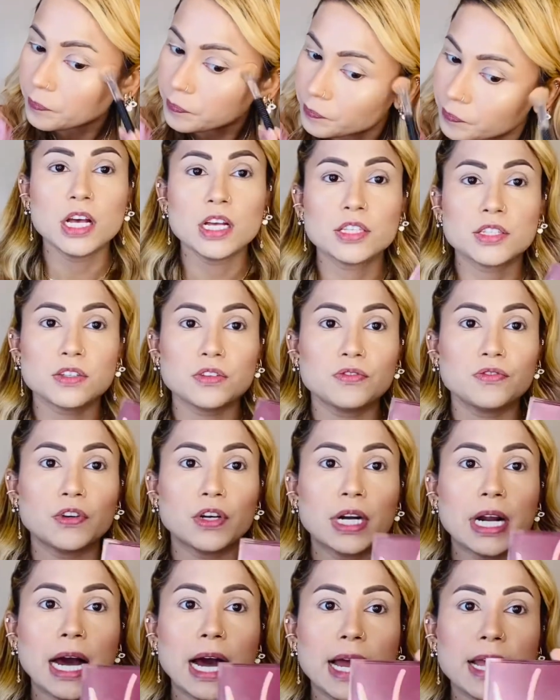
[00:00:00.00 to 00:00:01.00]
So for
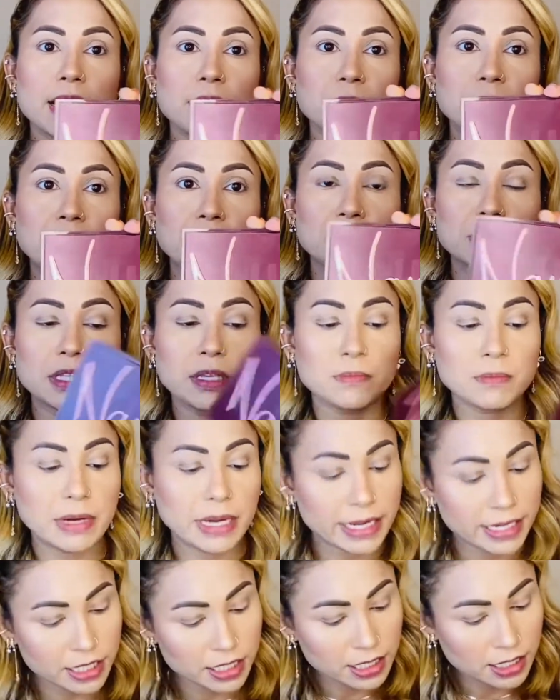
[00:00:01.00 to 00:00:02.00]
eye, I'm using my
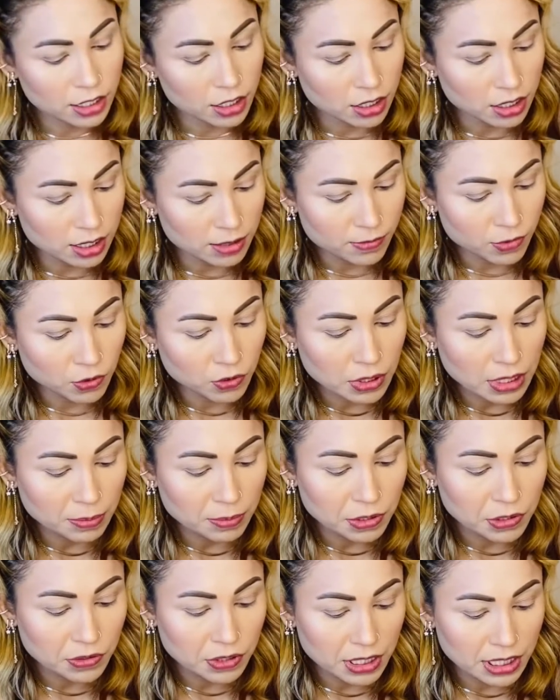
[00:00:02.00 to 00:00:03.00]
Huda
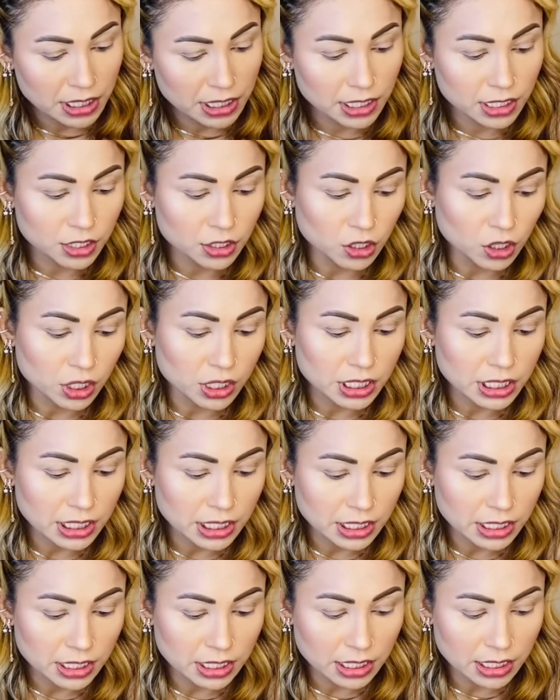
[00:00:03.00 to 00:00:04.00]
Beauty Naughty
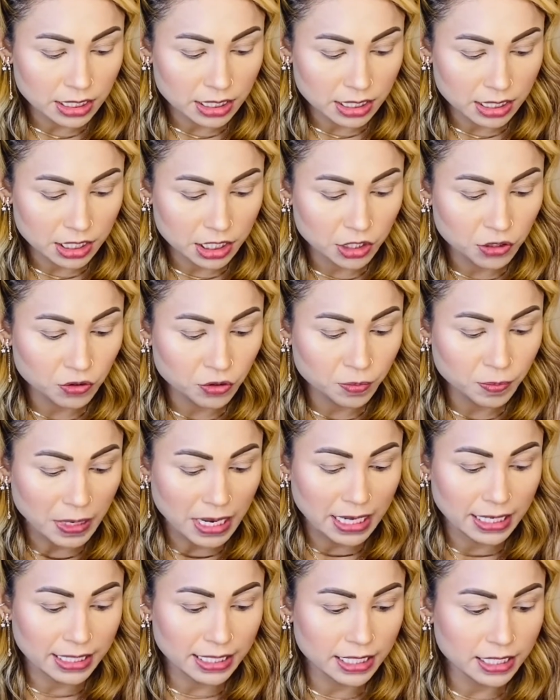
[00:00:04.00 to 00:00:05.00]
Nude
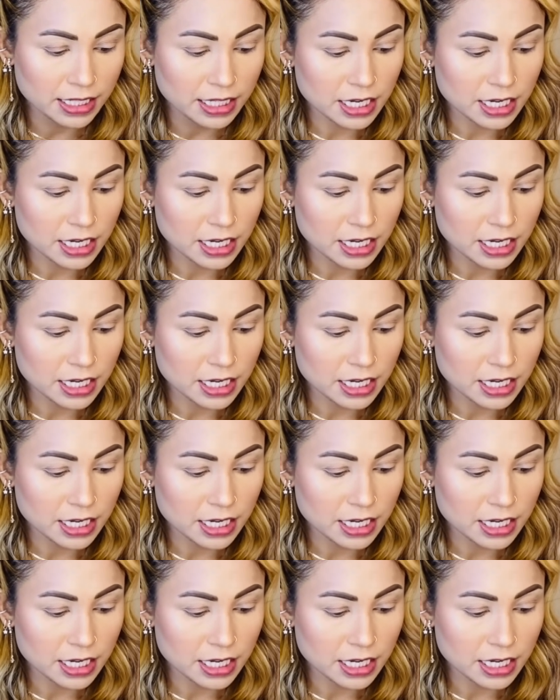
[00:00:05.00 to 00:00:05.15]
palette.